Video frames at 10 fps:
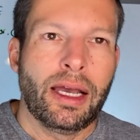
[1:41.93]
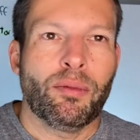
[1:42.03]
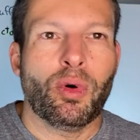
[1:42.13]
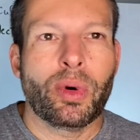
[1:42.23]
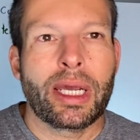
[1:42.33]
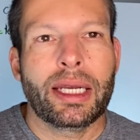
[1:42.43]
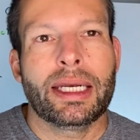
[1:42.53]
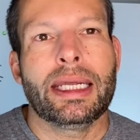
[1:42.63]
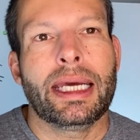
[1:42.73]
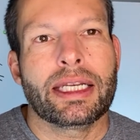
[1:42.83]
but we
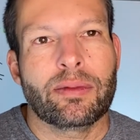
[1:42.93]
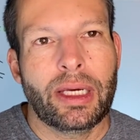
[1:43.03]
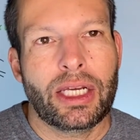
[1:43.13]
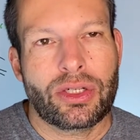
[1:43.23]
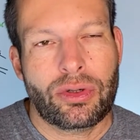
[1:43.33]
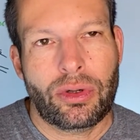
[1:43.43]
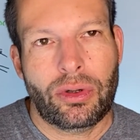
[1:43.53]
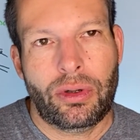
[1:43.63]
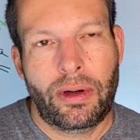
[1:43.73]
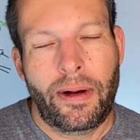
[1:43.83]
need to make
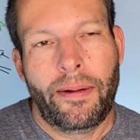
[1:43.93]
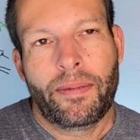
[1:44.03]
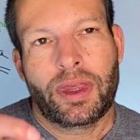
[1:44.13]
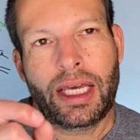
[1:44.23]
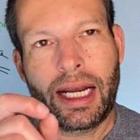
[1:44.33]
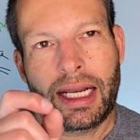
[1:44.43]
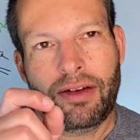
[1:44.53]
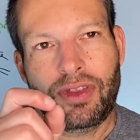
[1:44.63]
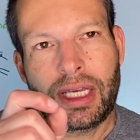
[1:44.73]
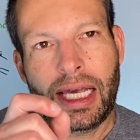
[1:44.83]
sure that
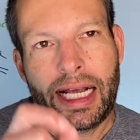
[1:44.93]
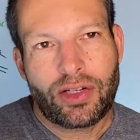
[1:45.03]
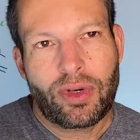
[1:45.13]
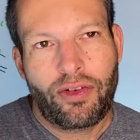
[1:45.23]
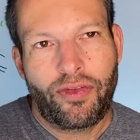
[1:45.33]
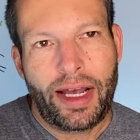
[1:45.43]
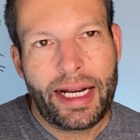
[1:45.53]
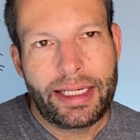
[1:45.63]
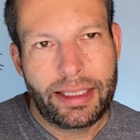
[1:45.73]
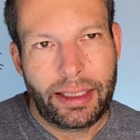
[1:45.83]
if the X-ray
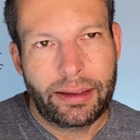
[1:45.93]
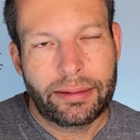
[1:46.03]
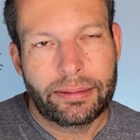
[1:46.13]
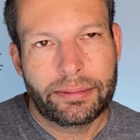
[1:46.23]
finds it,